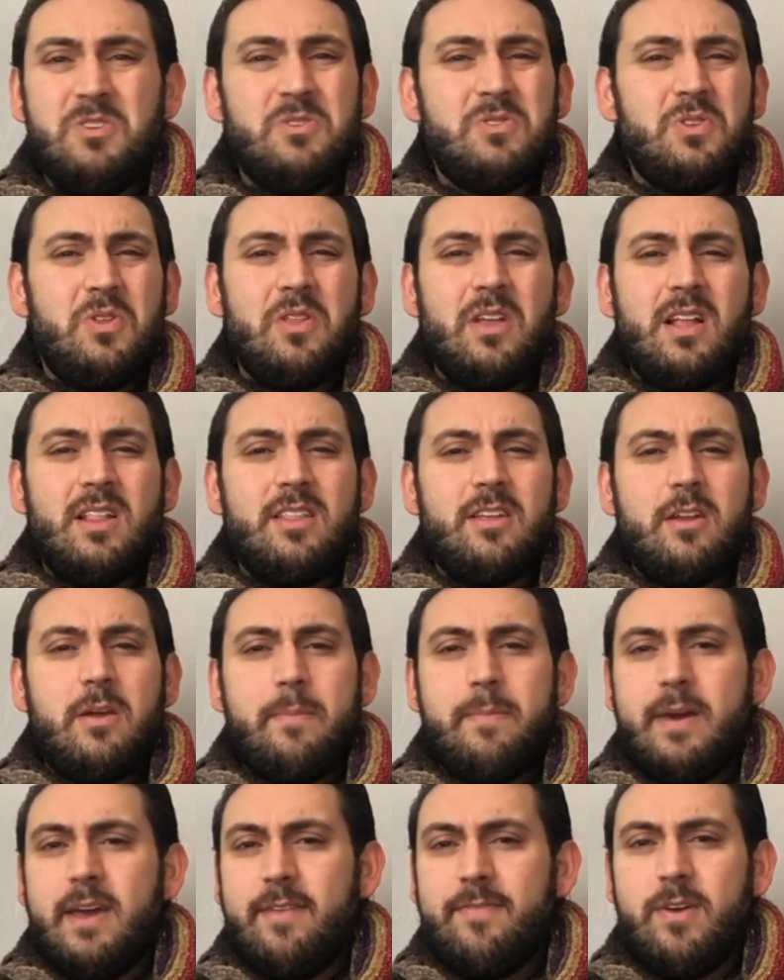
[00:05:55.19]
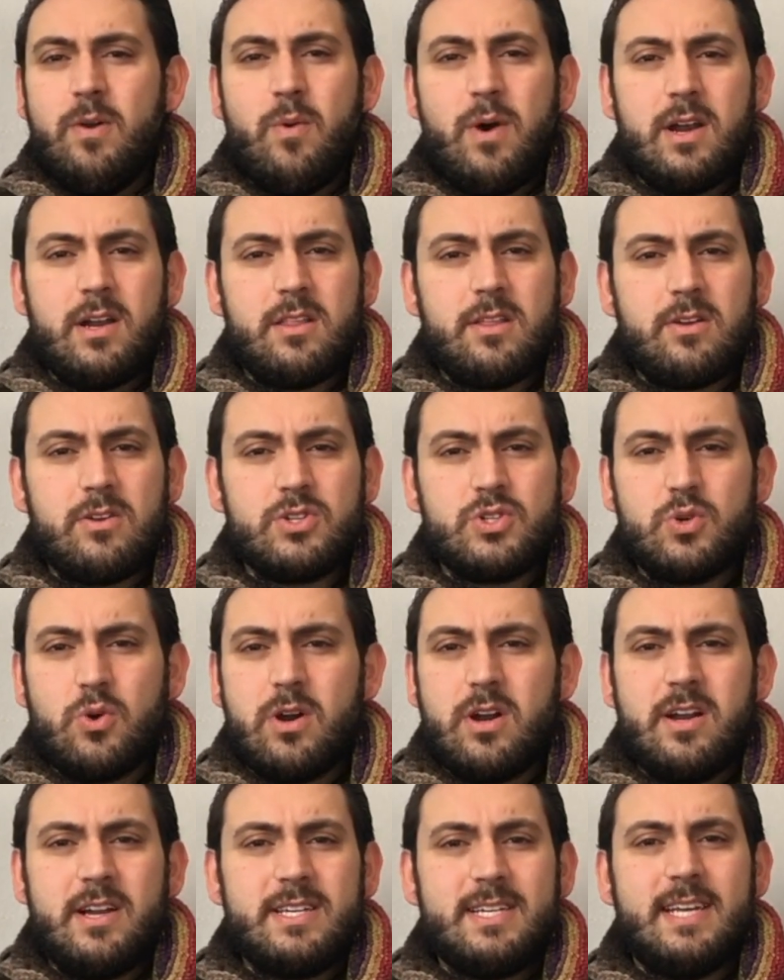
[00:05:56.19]
Use only a little bit. If you want a little
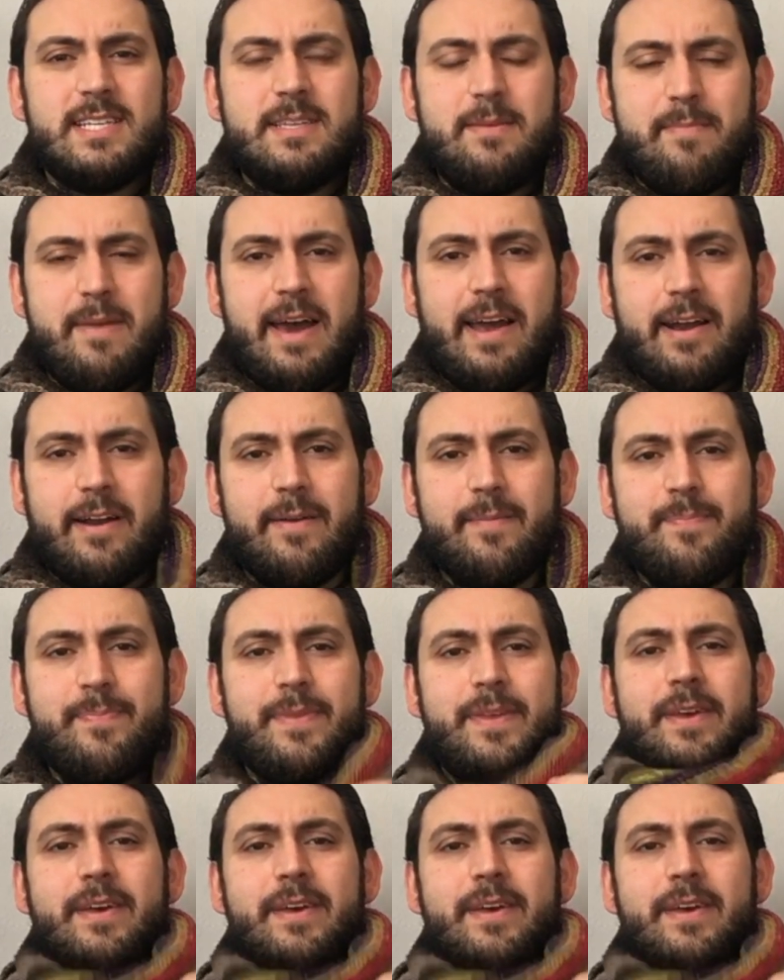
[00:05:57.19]
shorter, it doesn't matter.